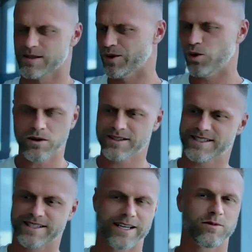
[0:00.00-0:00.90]
So we're all on
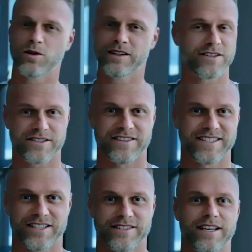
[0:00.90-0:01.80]
Seek, we're all in the
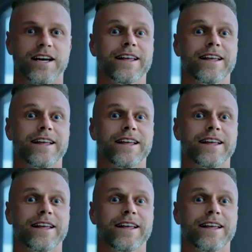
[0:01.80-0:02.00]
associations,